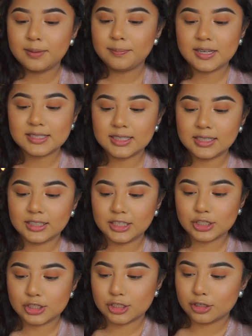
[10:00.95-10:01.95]
basically
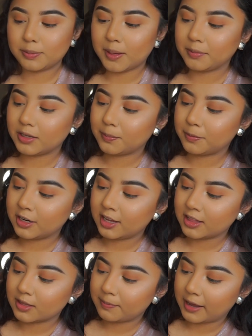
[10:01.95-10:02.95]
a dupe. I'm going to put it
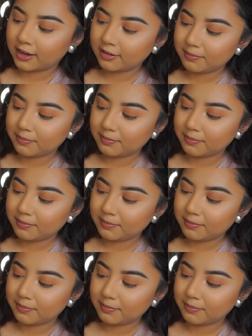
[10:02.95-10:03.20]
in the back